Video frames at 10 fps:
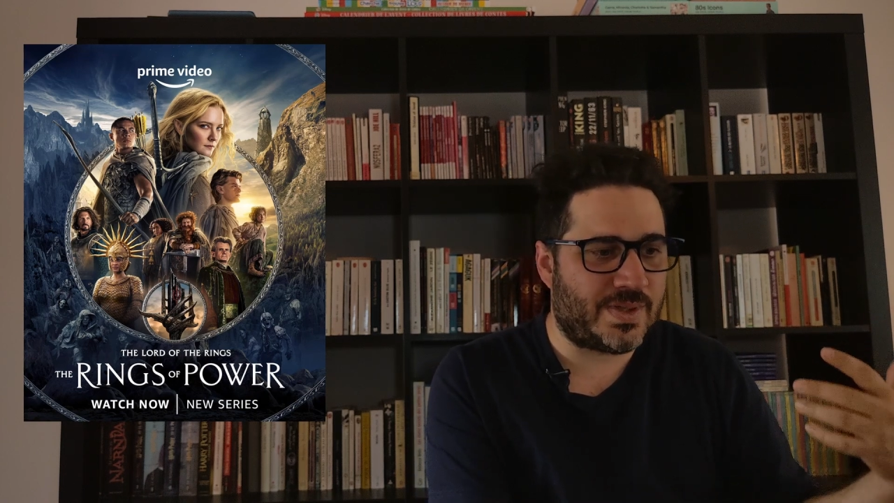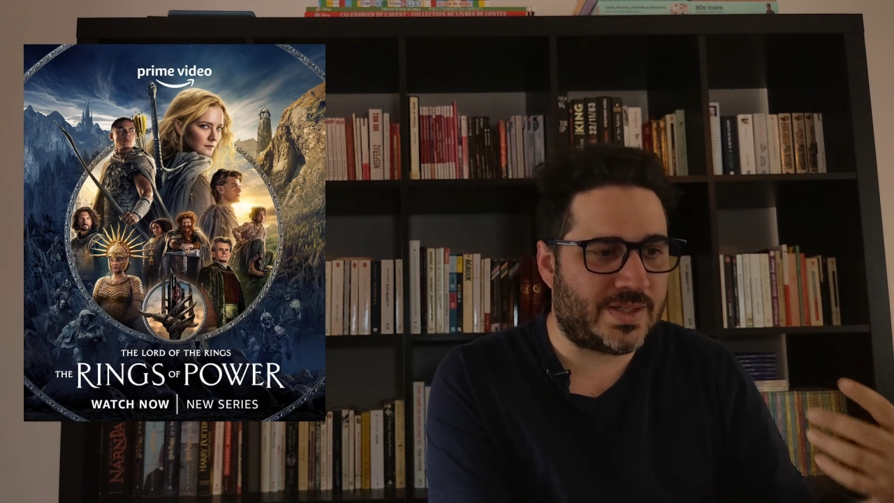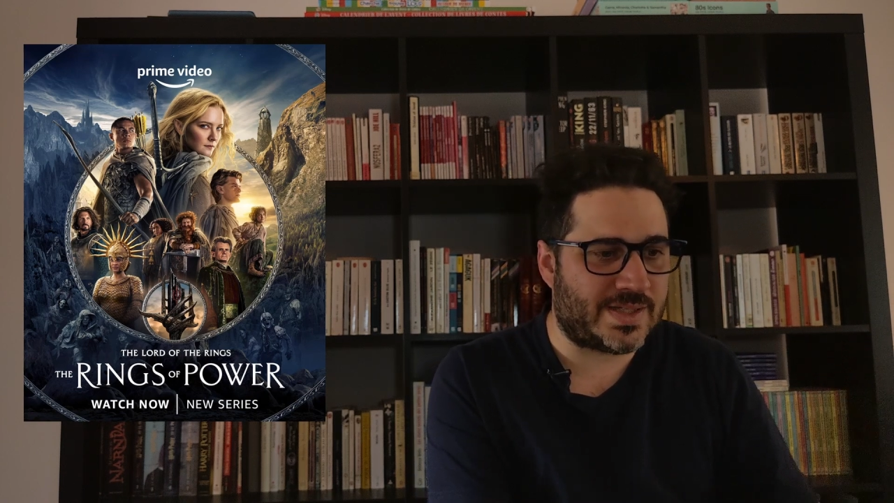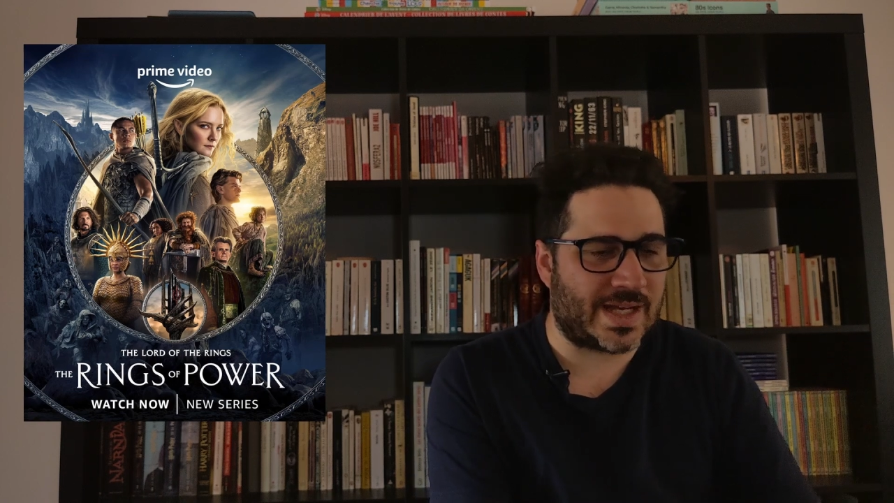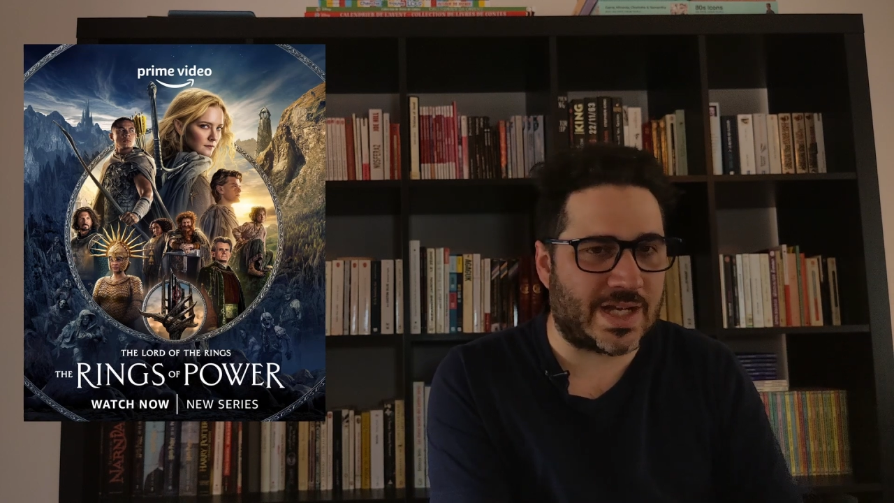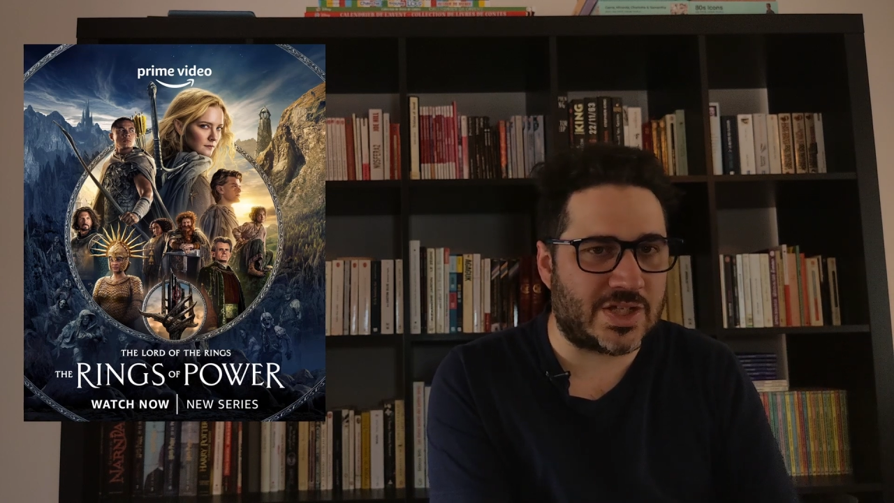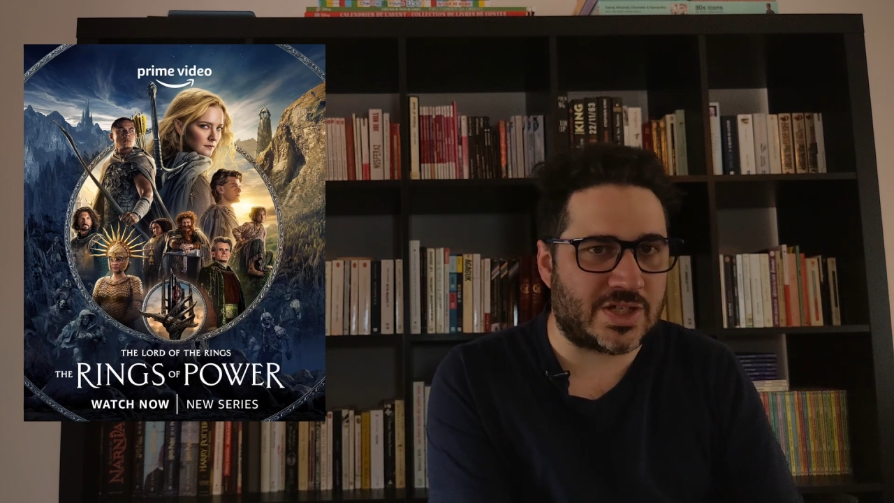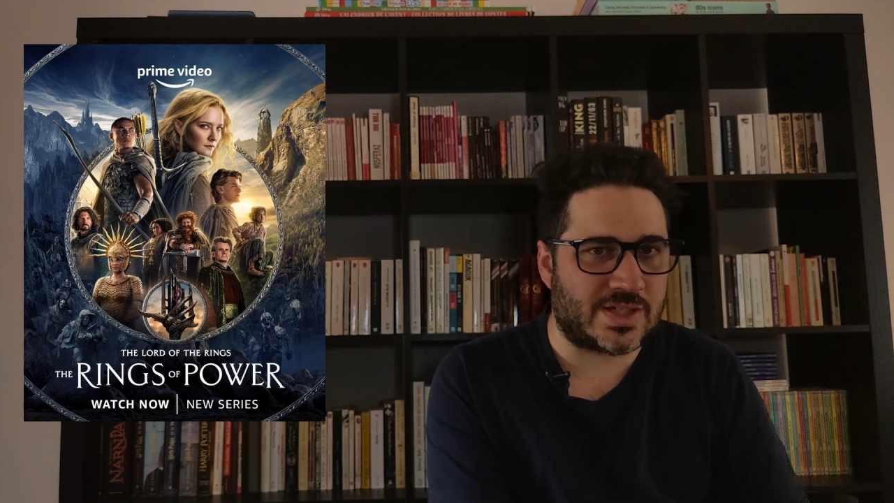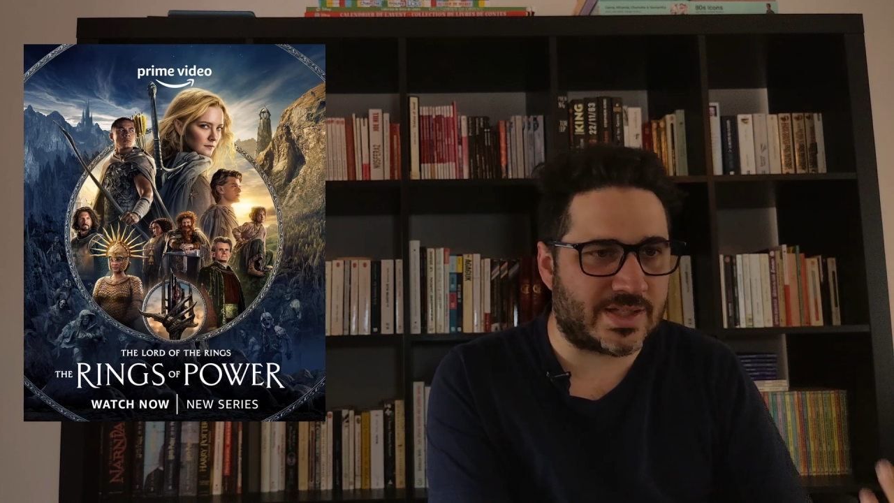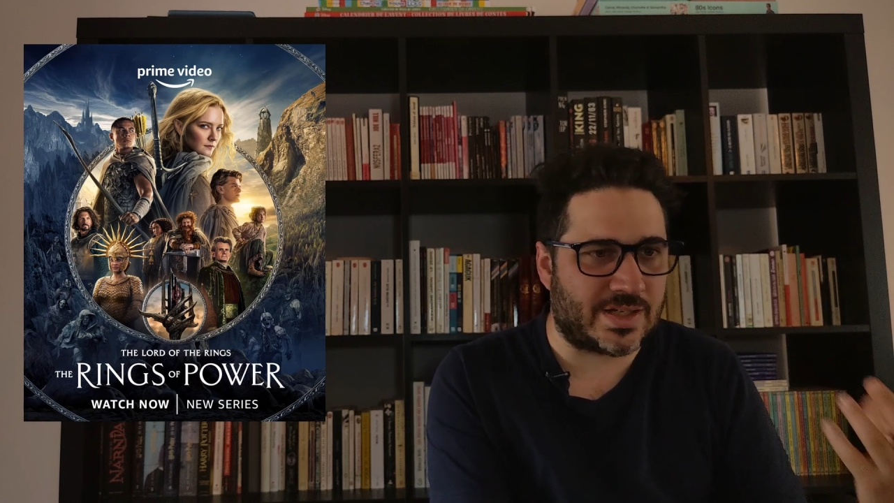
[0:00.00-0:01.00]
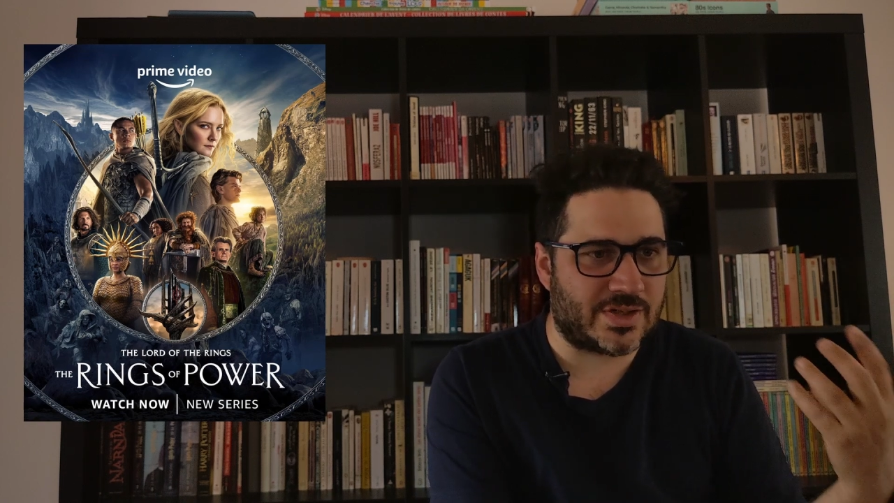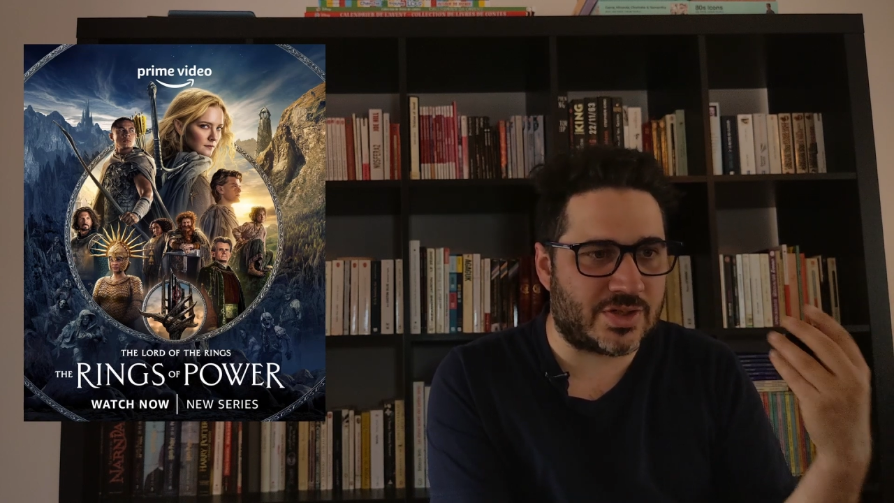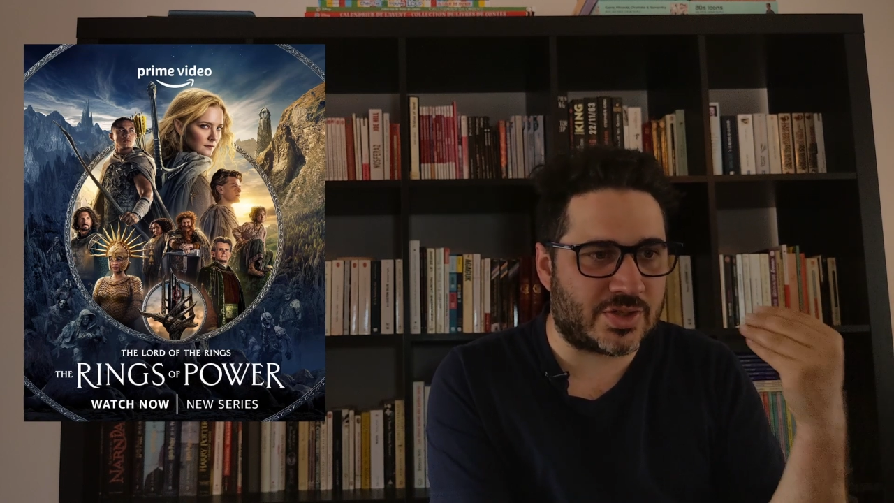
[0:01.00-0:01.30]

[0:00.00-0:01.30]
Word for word: sages, they're